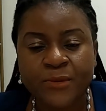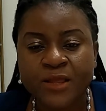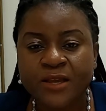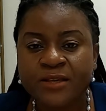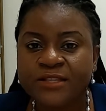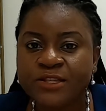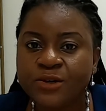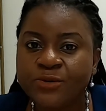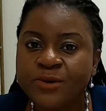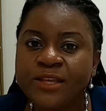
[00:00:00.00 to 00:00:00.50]

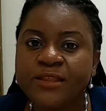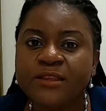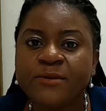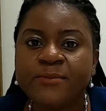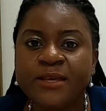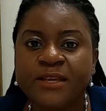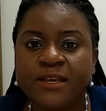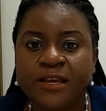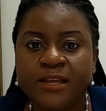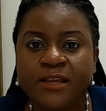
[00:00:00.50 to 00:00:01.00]
So, in the
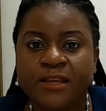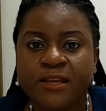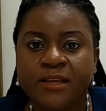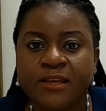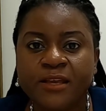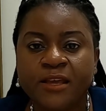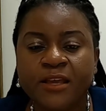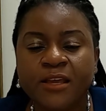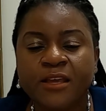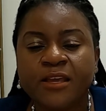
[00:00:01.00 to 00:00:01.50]

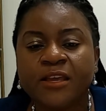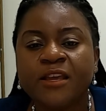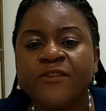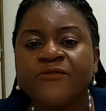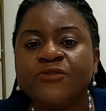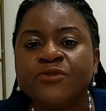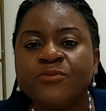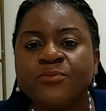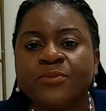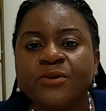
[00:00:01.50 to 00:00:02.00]
beginning, if
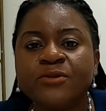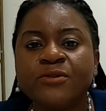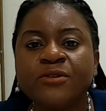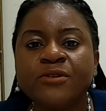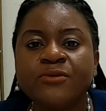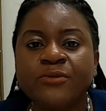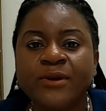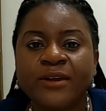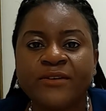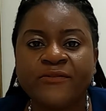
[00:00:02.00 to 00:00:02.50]
you build a
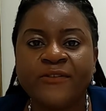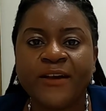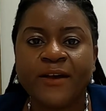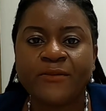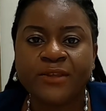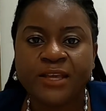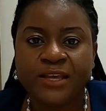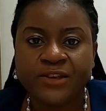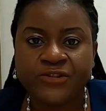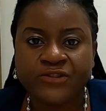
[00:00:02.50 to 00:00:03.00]
great
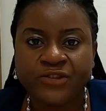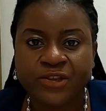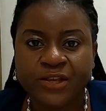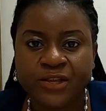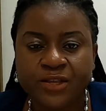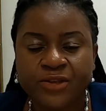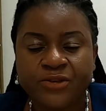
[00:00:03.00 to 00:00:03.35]
foundation,